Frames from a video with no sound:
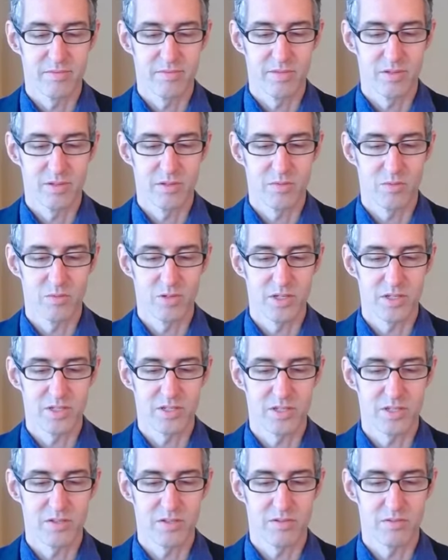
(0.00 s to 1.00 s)

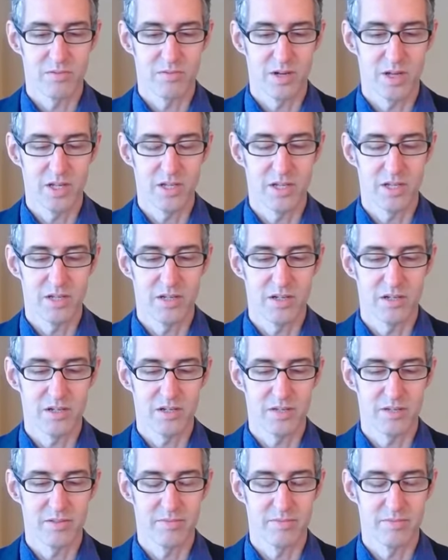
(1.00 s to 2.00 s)
what's right here,
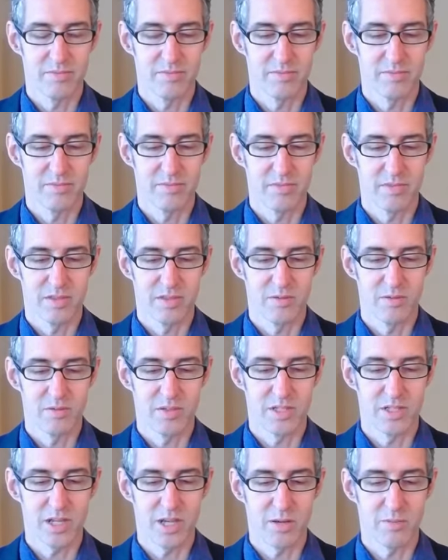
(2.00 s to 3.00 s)
what's
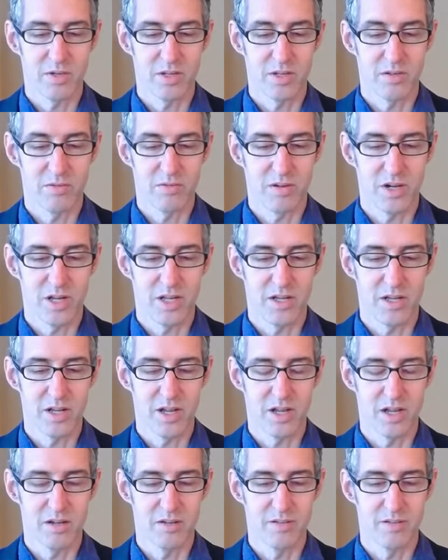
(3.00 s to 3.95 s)
happening right now.